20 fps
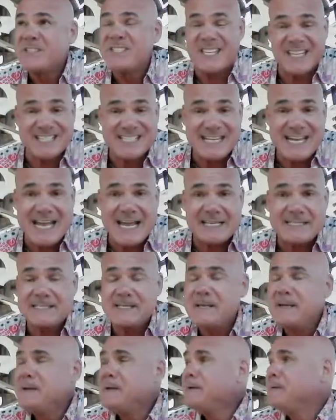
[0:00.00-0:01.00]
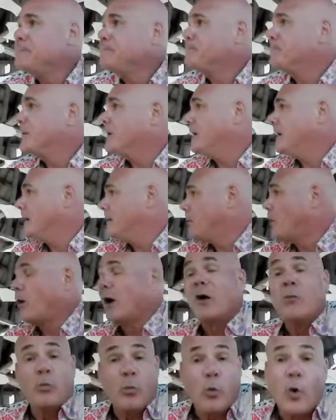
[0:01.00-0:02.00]
success, or
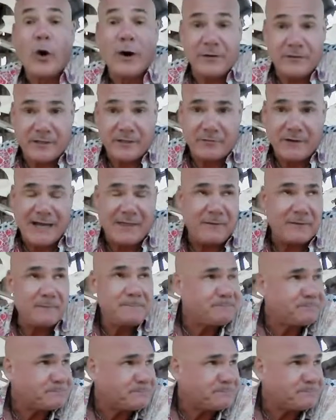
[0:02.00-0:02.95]
unwarranted, rather.